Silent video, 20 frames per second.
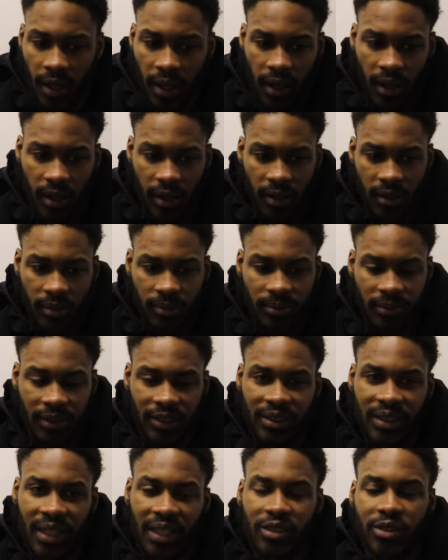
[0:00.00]

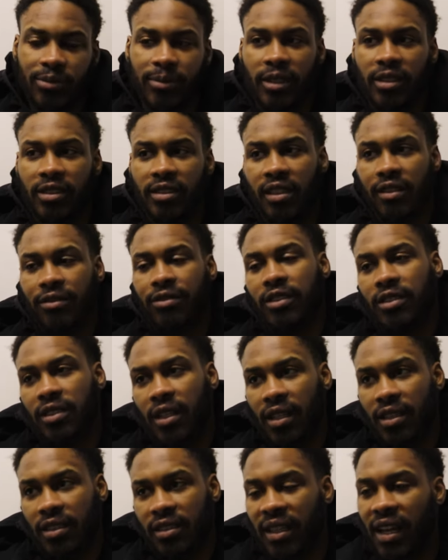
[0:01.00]
It's not too much difference.
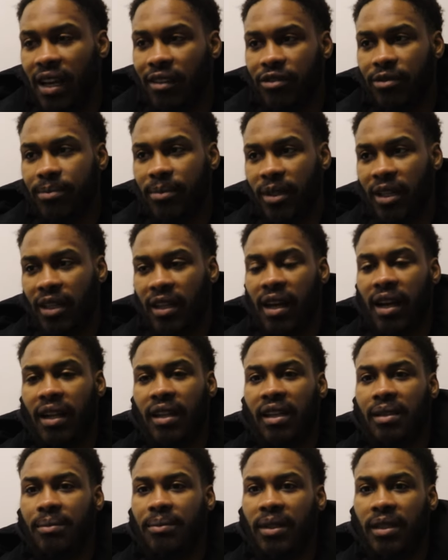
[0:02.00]
It's not from a guy
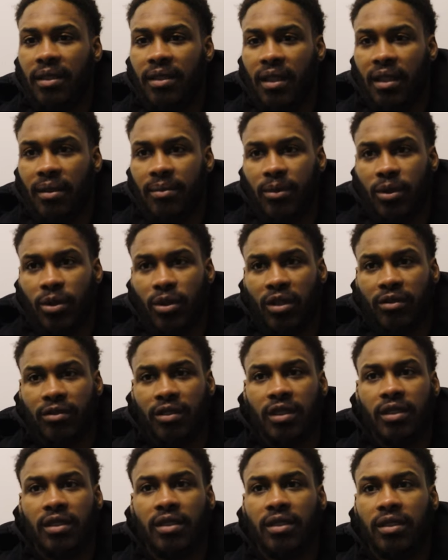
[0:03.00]
like me. I'm more of
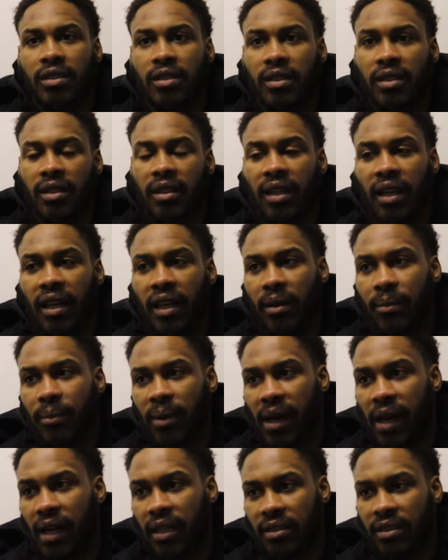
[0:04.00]
a
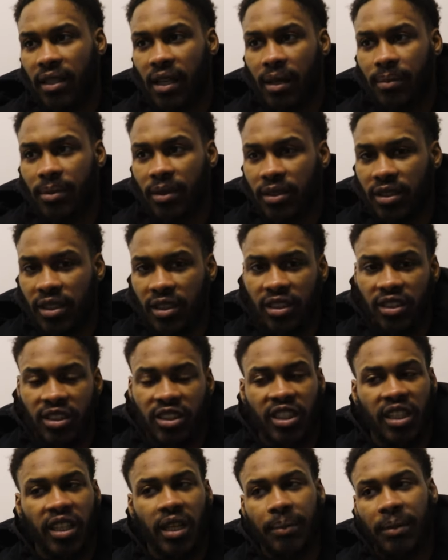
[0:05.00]
laid-back type of just
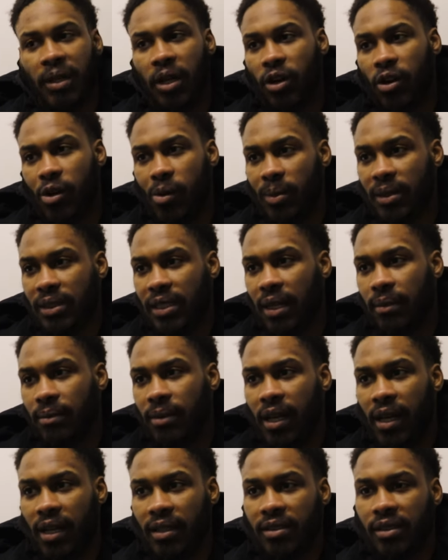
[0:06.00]
gym, home type
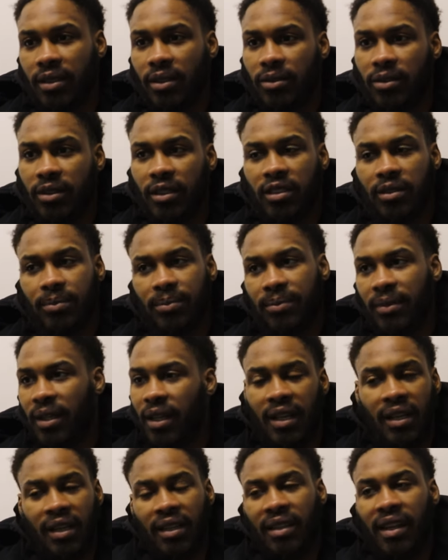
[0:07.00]
guy. So, just,
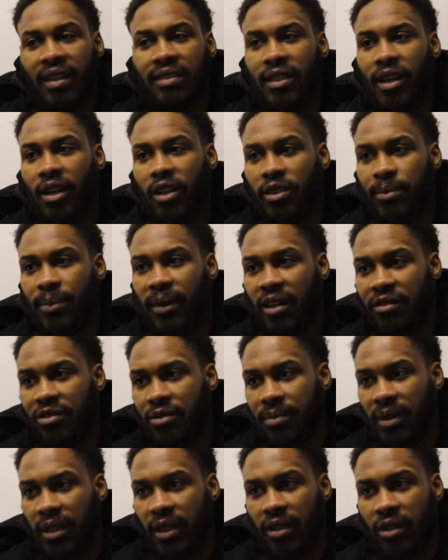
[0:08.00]
that's all it's been
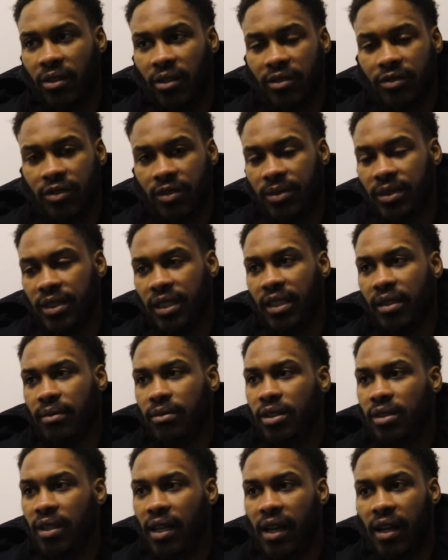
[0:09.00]
for me, going from gym
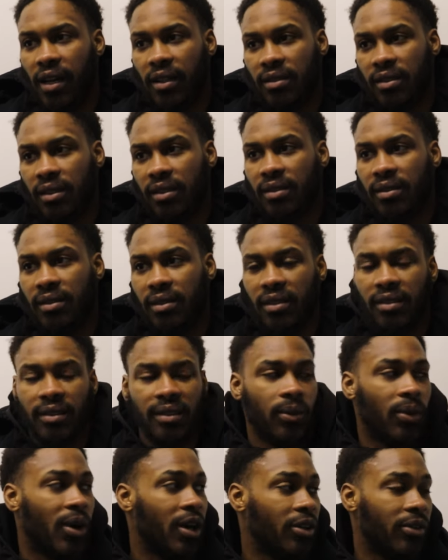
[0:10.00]
to the house and
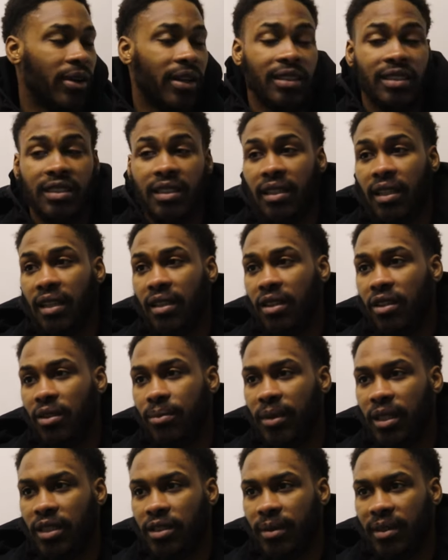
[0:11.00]
walk around the city a
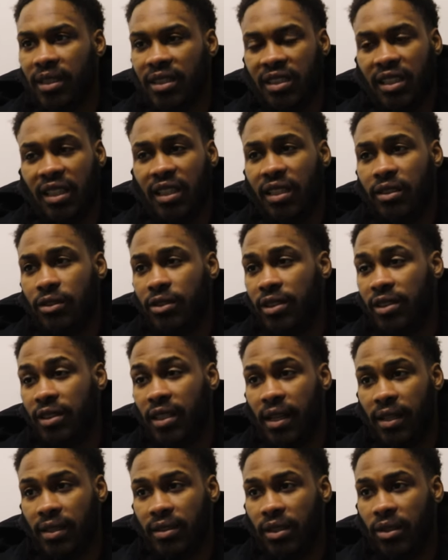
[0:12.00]
little much, but the scenery is
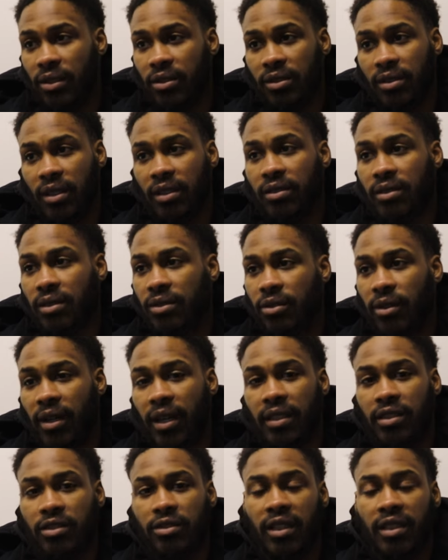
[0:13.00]
nice, so it's a
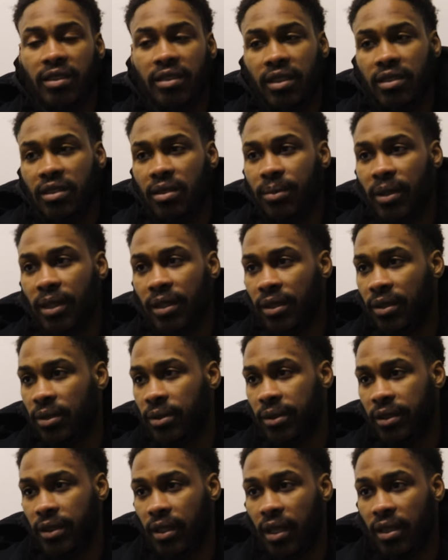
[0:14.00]
great transition being in
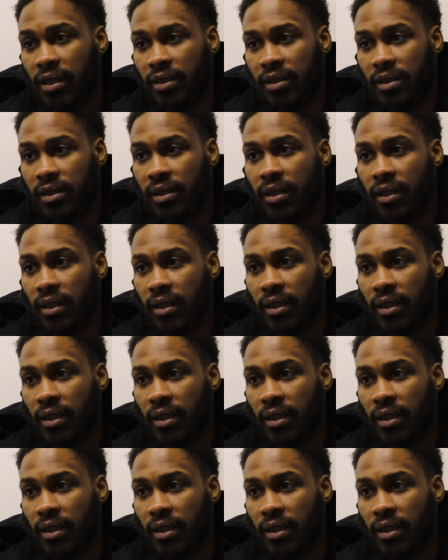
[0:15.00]
Cork, honestly.